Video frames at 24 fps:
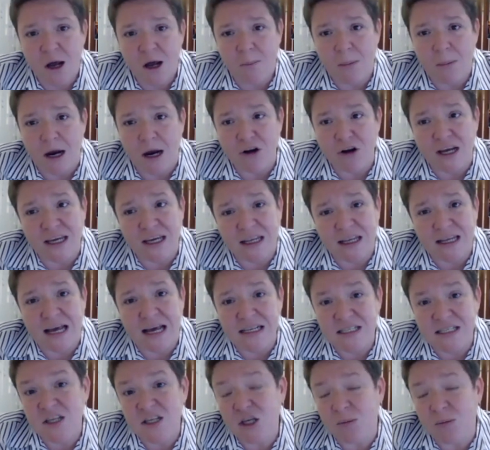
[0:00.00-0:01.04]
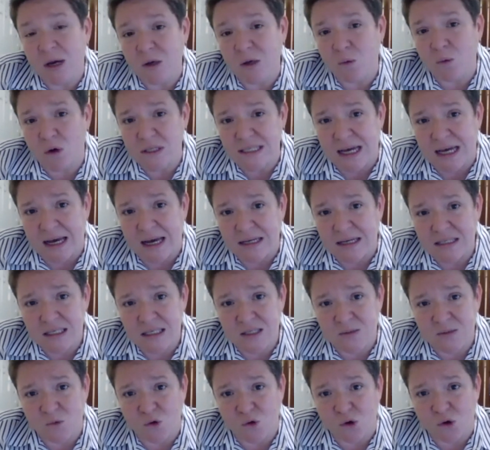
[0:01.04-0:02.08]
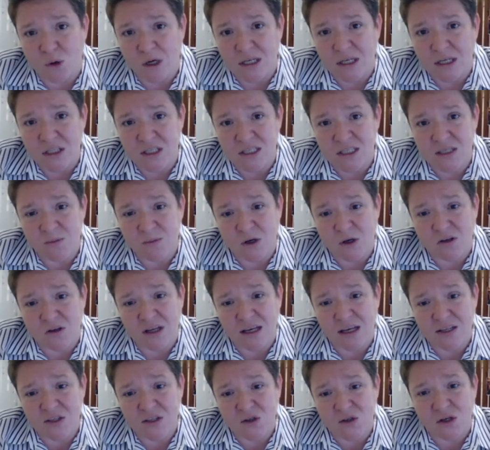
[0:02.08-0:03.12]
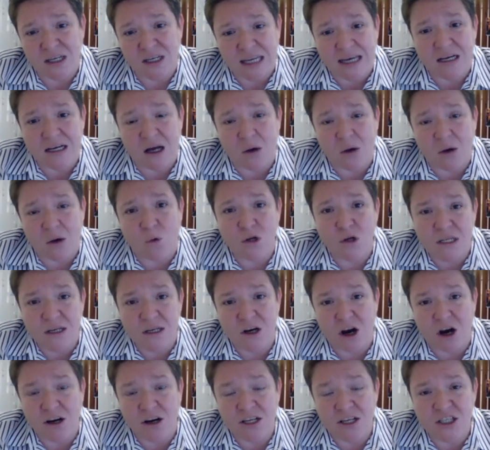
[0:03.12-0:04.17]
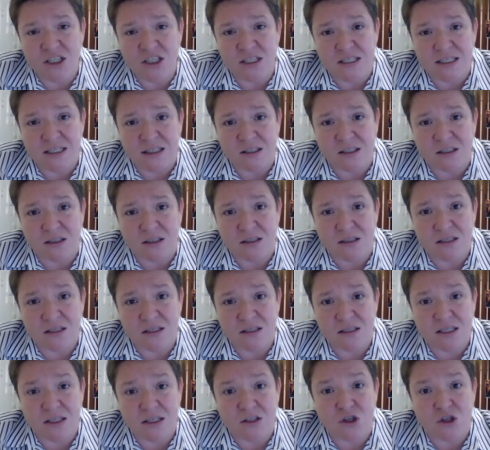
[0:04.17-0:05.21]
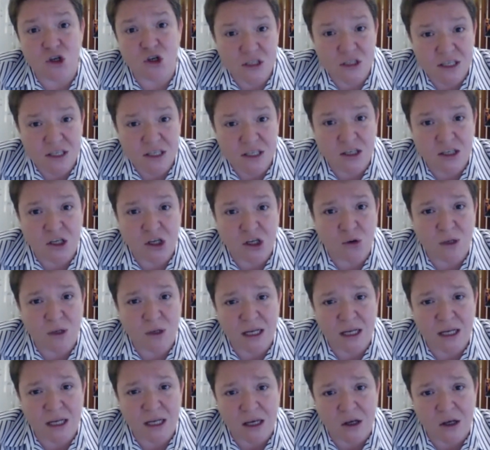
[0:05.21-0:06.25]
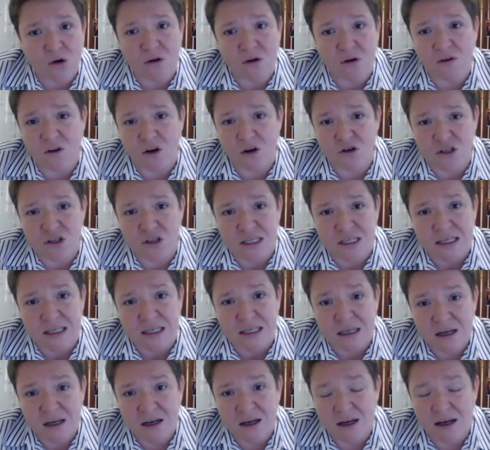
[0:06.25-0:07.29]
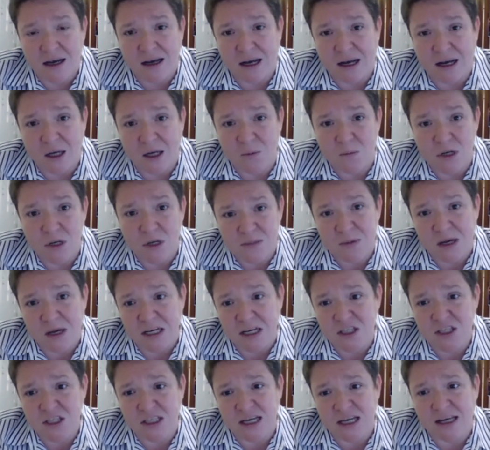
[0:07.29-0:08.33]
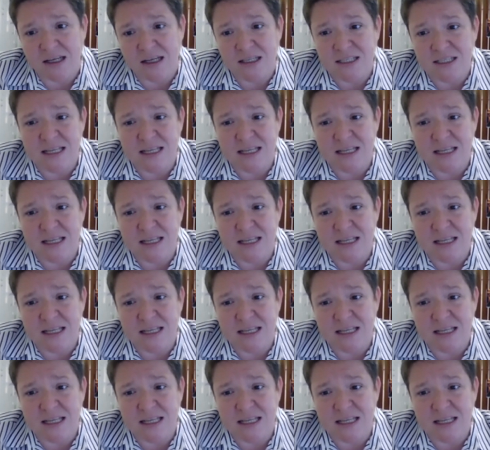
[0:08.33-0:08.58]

But I recognise that you might want to ask some more questions about that. So again, I want to encourage you to use the Q&A on Thursday as best you can.